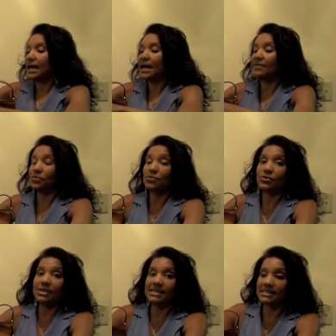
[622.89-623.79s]
I have it
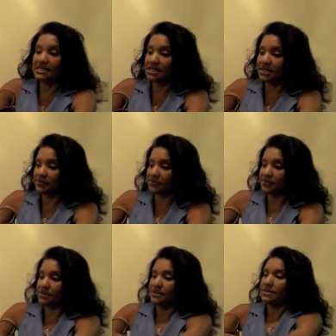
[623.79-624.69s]
really
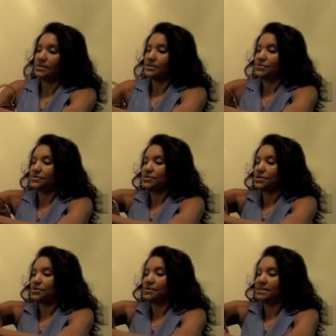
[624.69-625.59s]
stuffed.
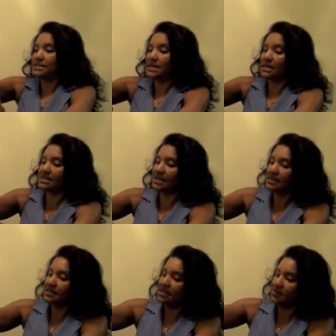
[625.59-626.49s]
So I'll take
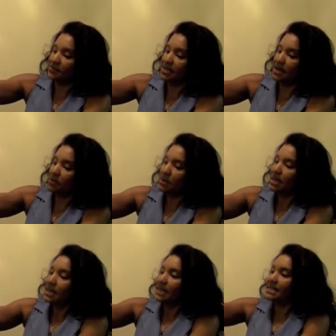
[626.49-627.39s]
the stuffing out.
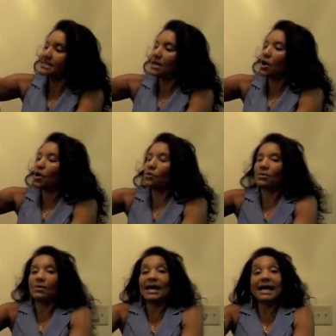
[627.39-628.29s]
It's a
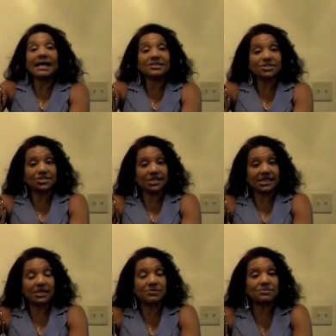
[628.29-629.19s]
hobo.
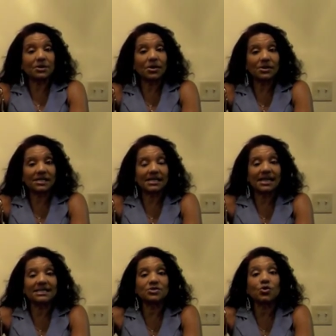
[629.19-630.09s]
Actually, it was marketed
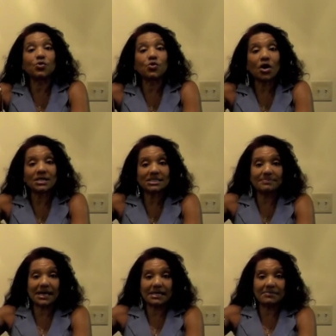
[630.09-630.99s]
as a
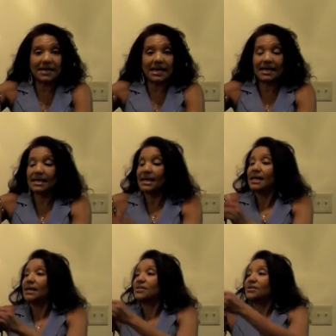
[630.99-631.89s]
crossbody bag.
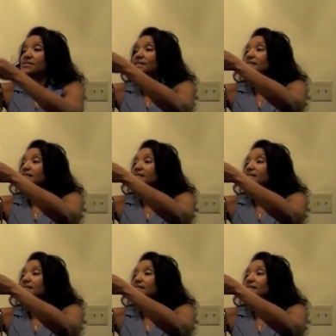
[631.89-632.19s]
There's